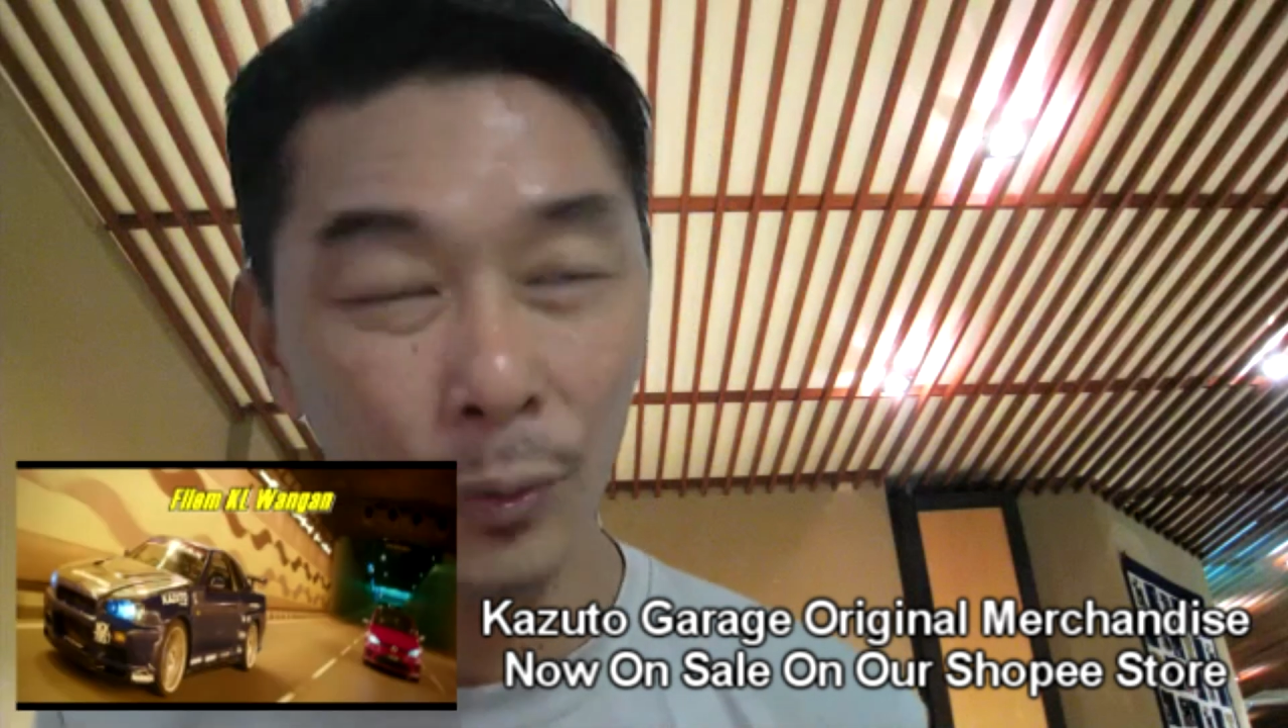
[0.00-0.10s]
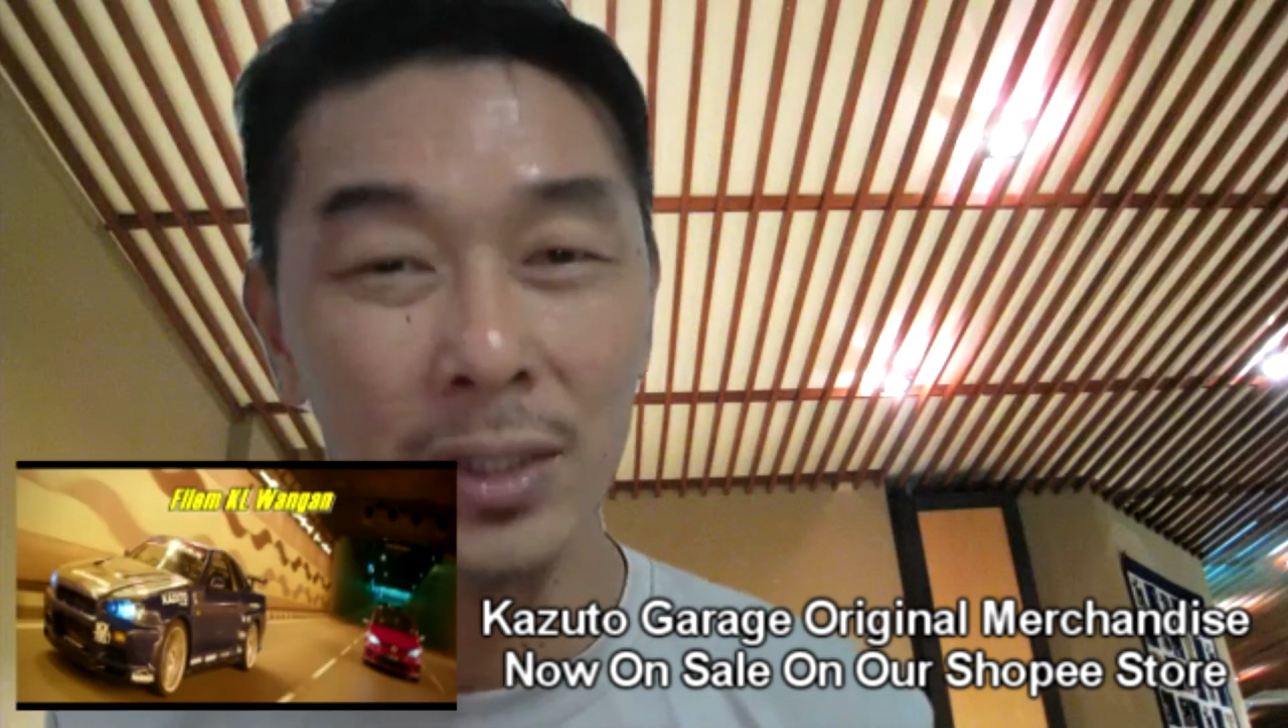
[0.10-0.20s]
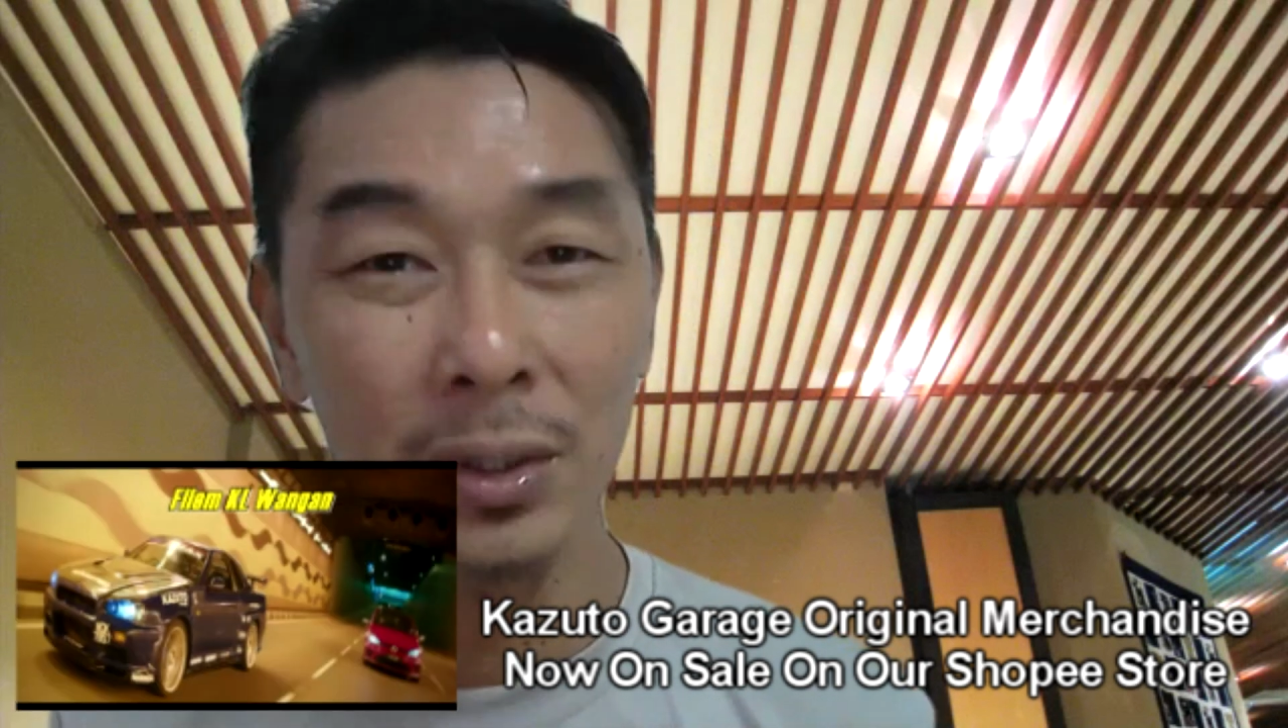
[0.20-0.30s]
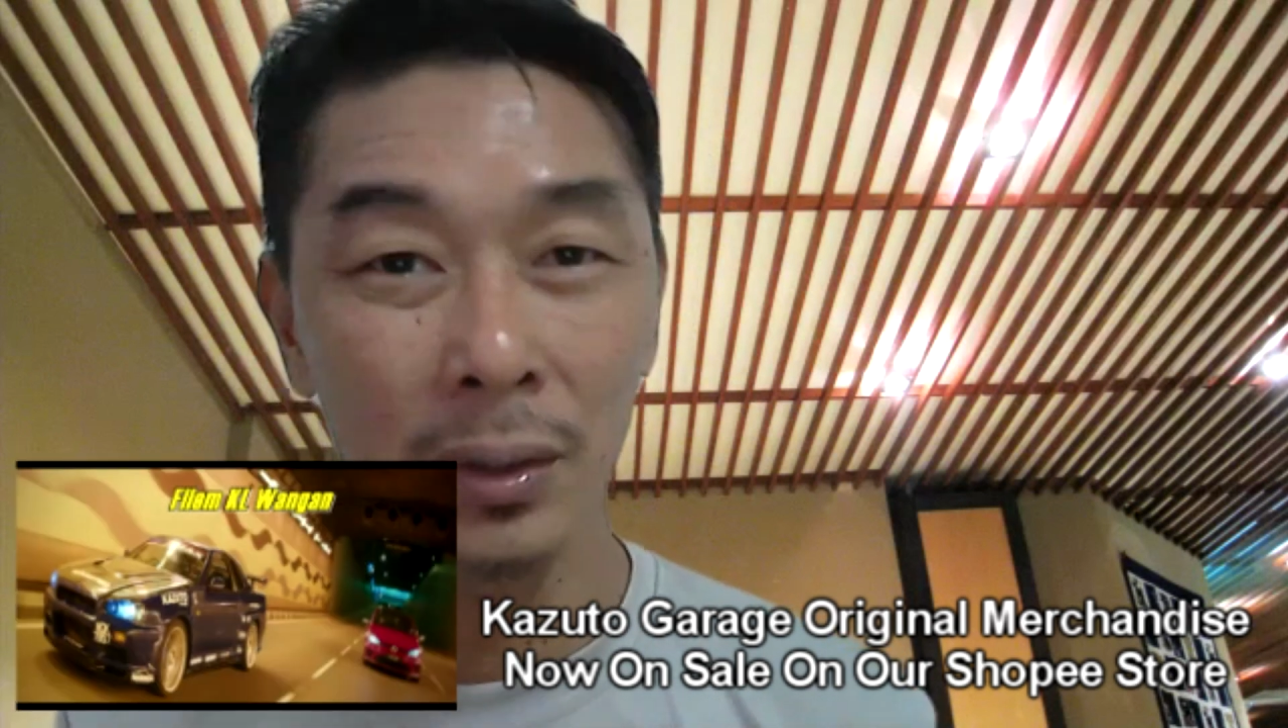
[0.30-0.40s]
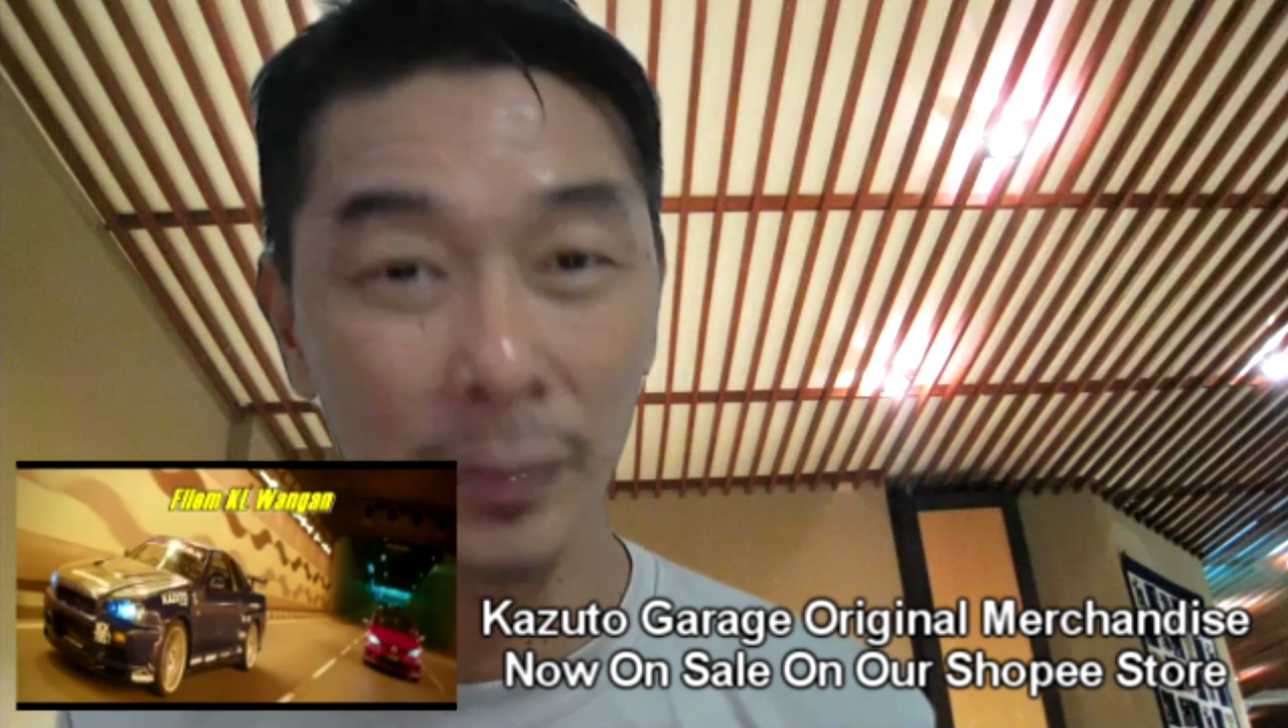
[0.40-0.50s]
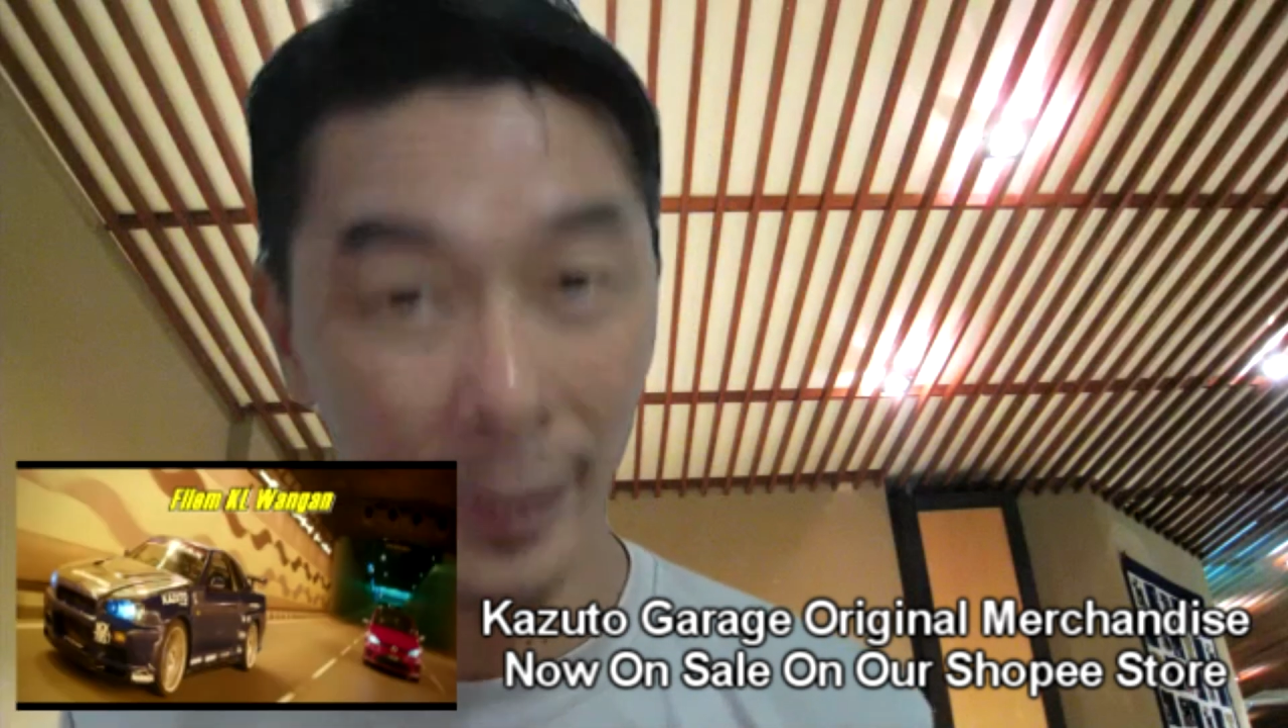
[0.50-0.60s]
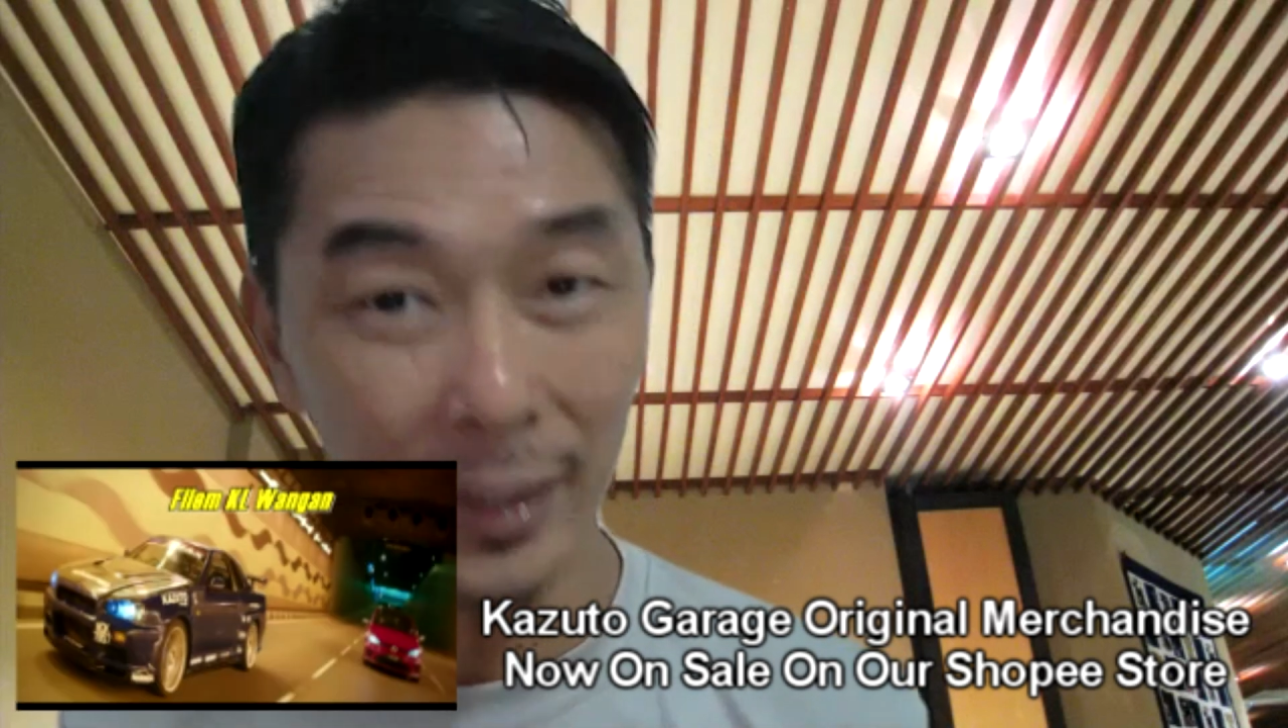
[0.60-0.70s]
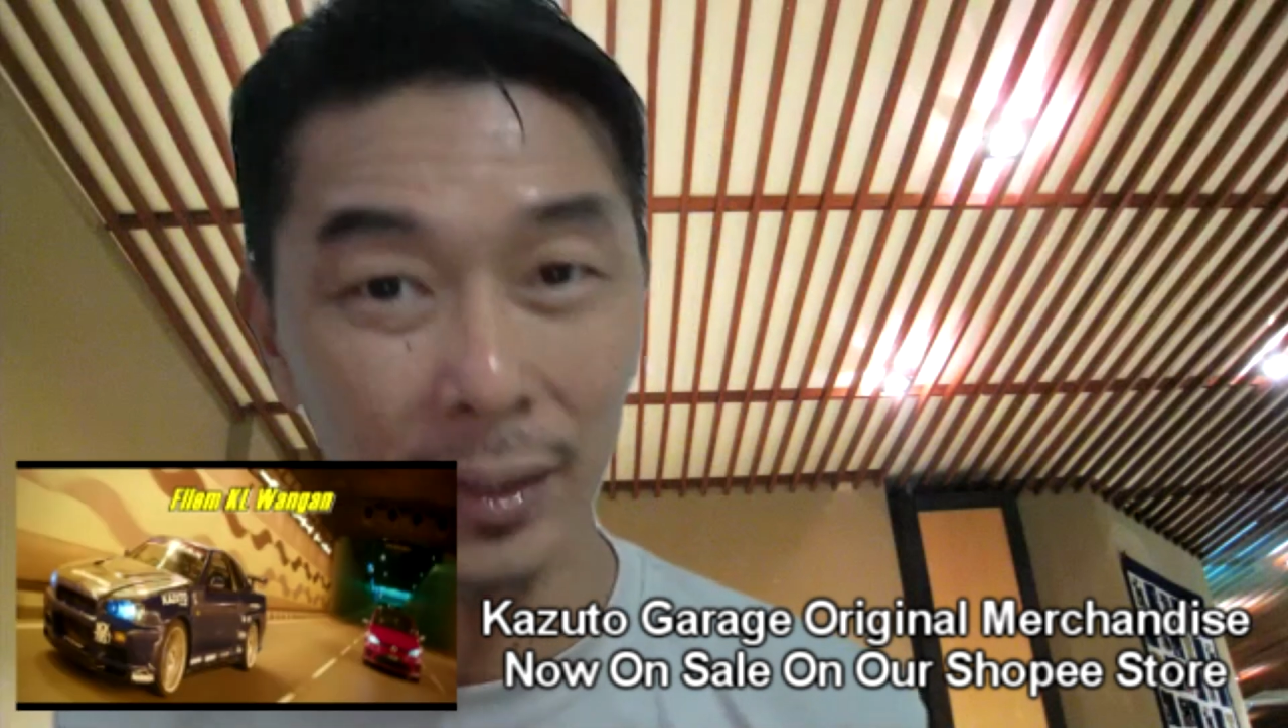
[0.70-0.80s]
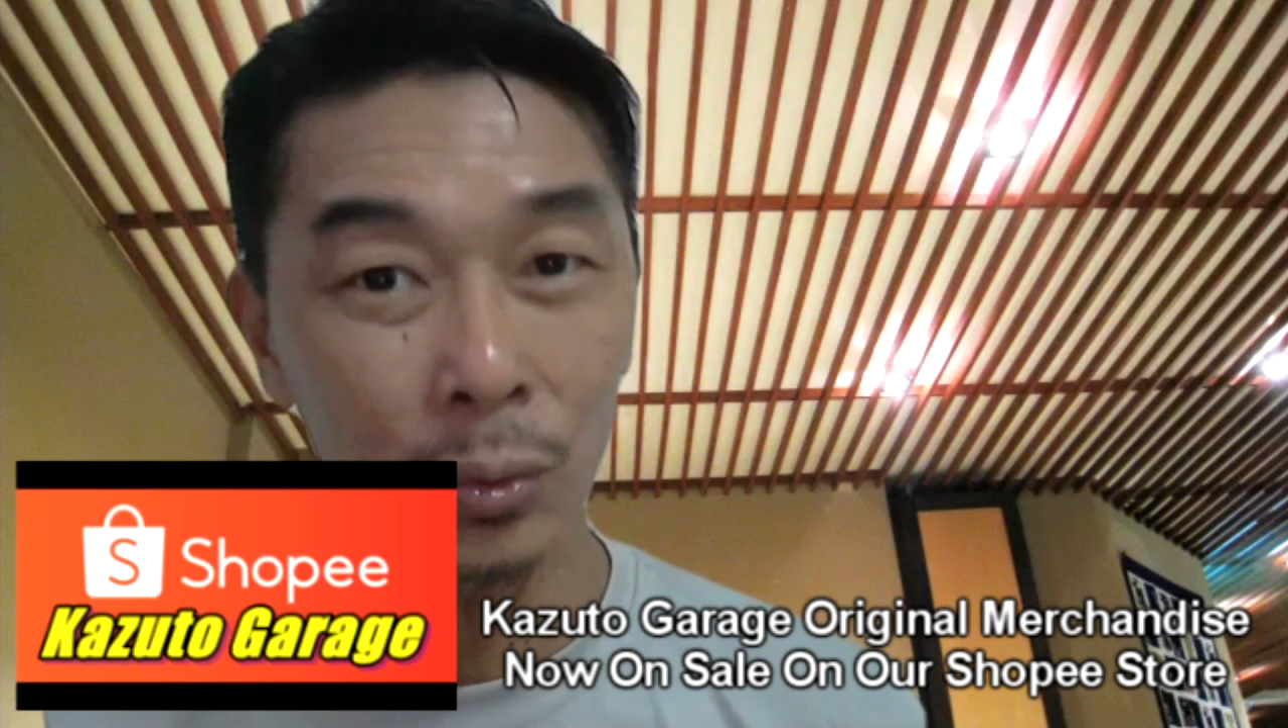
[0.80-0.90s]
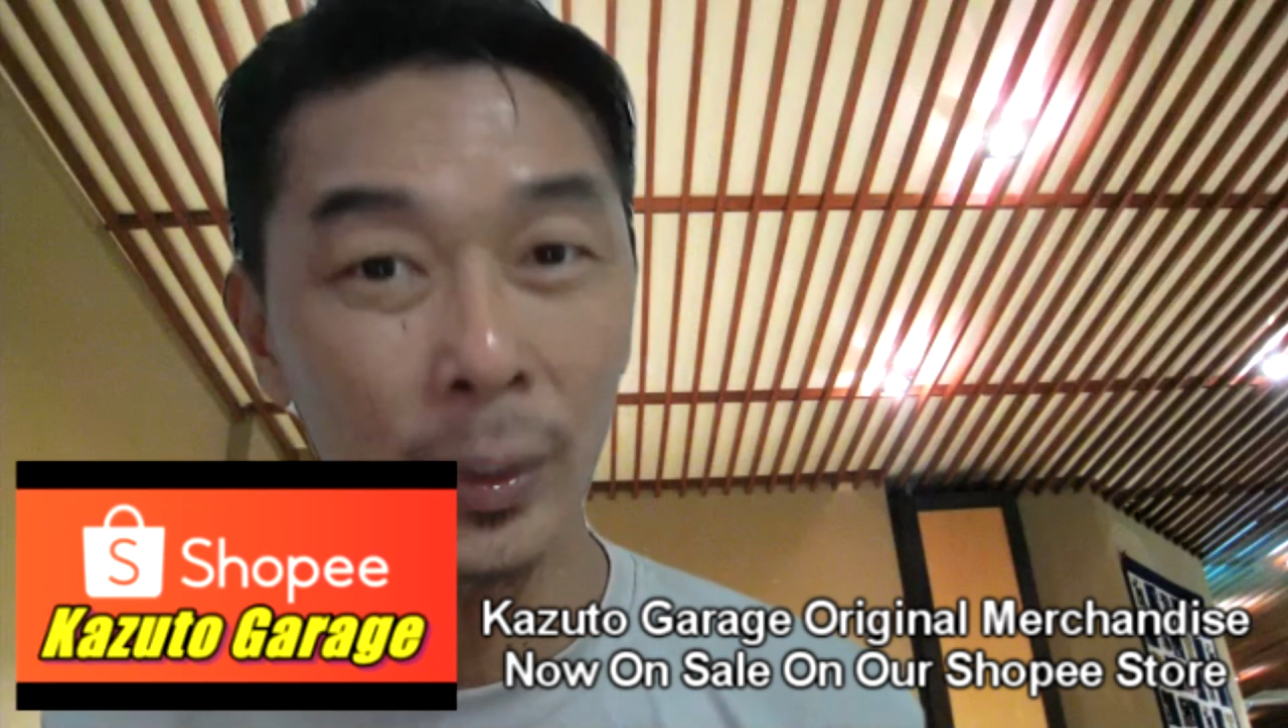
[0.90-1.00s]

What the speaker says: weeks, right?